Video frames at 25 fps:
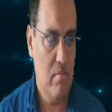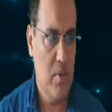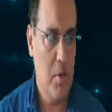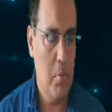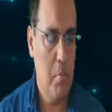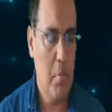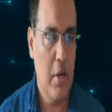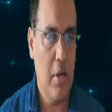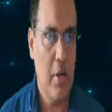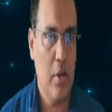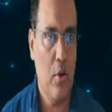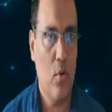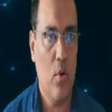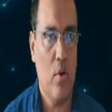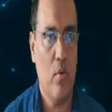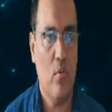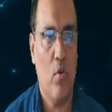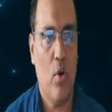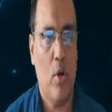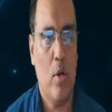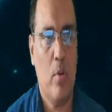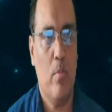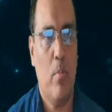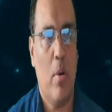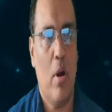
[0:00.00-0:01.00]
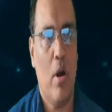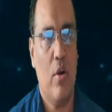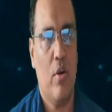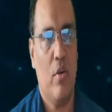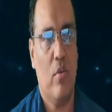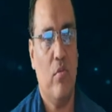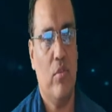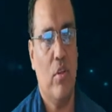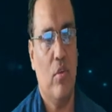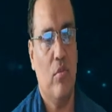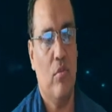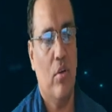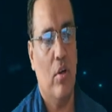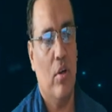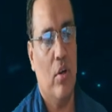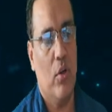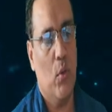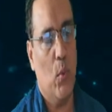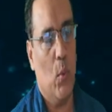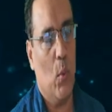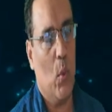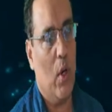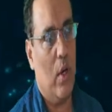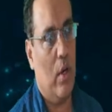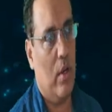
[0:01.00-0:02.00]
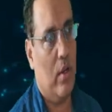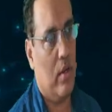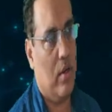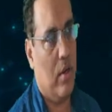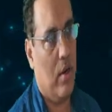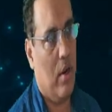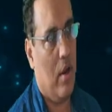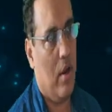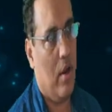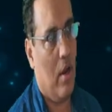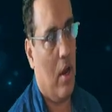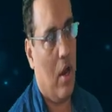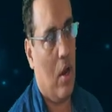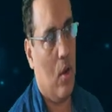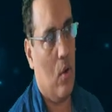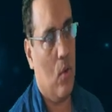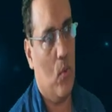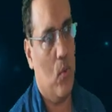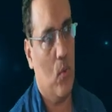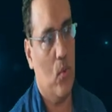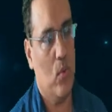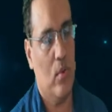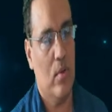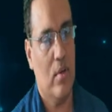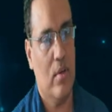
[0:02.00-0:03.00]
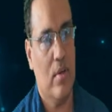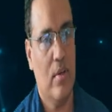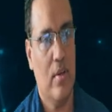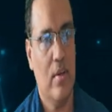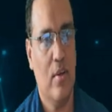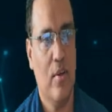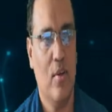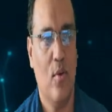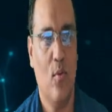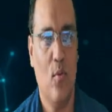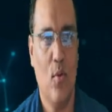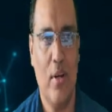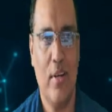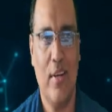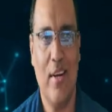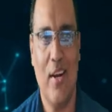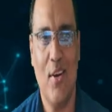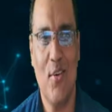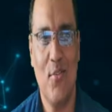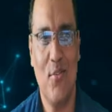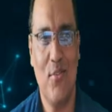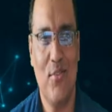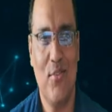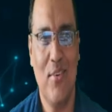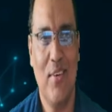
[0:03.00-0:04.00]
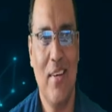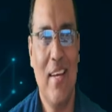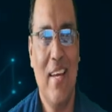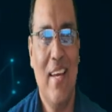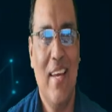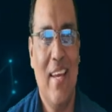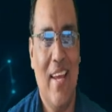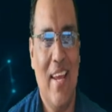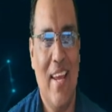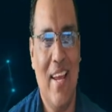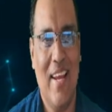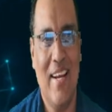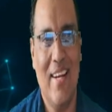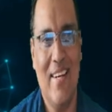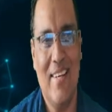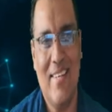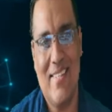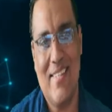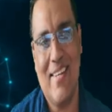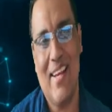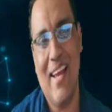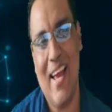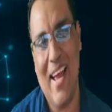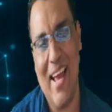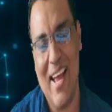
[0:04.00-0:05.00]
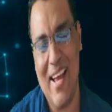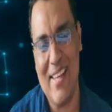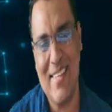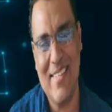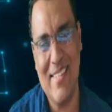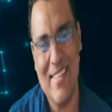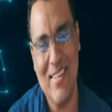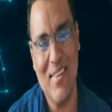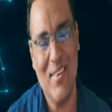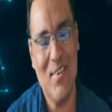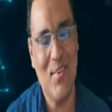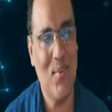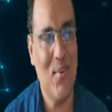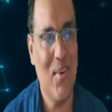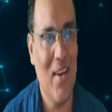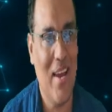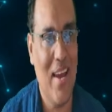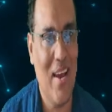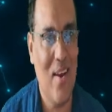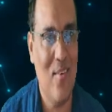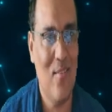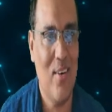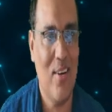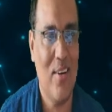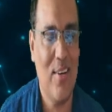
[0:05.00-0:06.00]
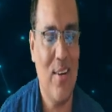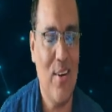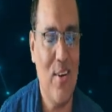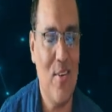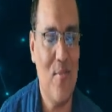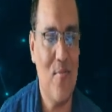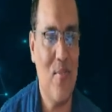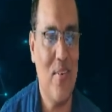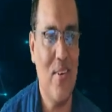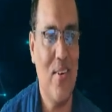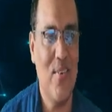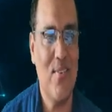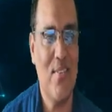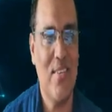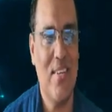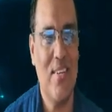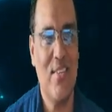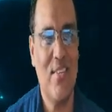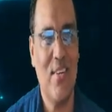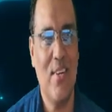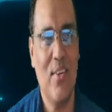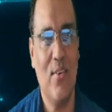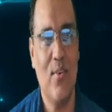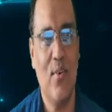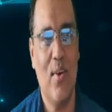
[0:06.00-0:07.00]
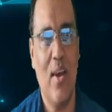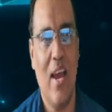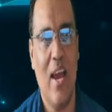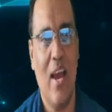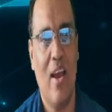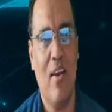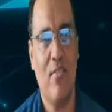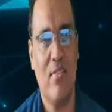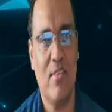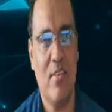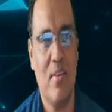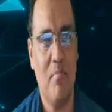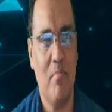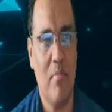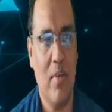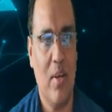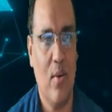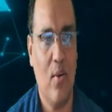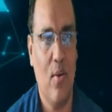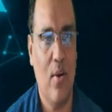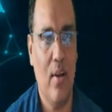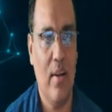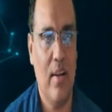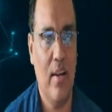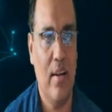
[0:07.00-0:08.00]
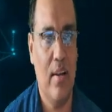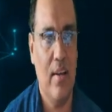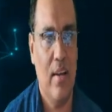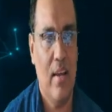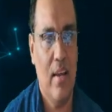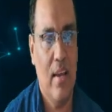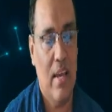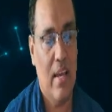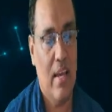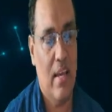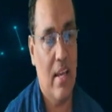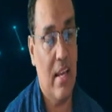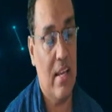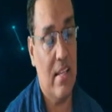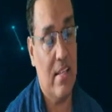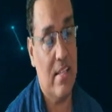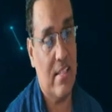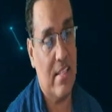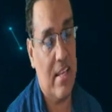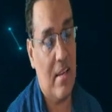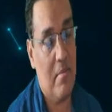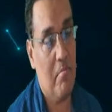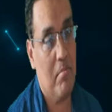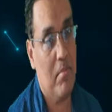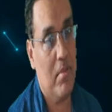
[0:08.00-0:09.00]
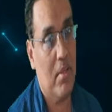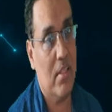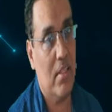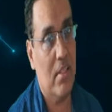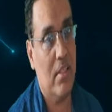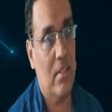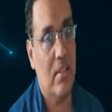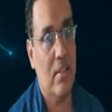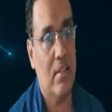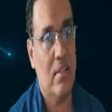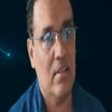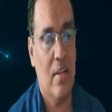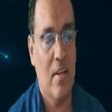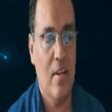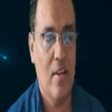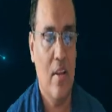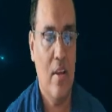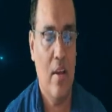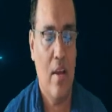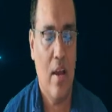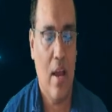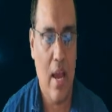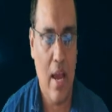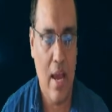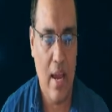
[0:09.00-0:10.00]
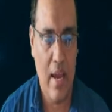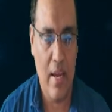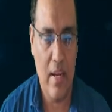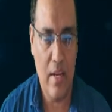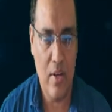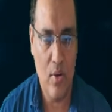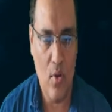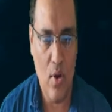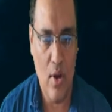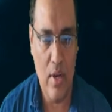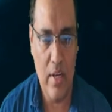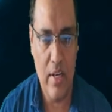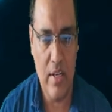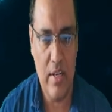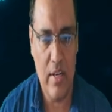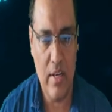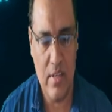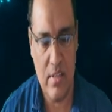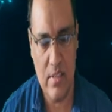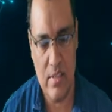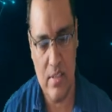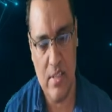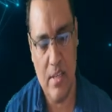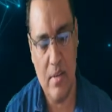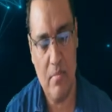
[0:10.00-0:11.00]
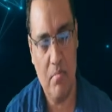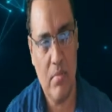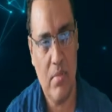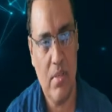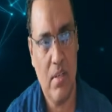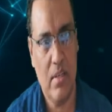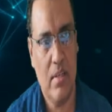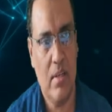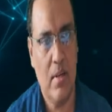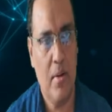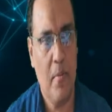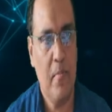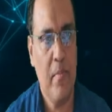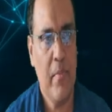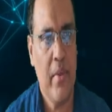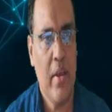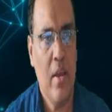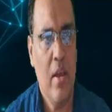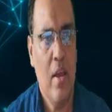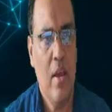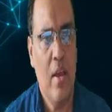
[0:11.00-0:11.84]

Depending on what part of the world you are, what kind of English accent you have, what kind of pronunciation you have, some may call it ensemble, I call it ensemble.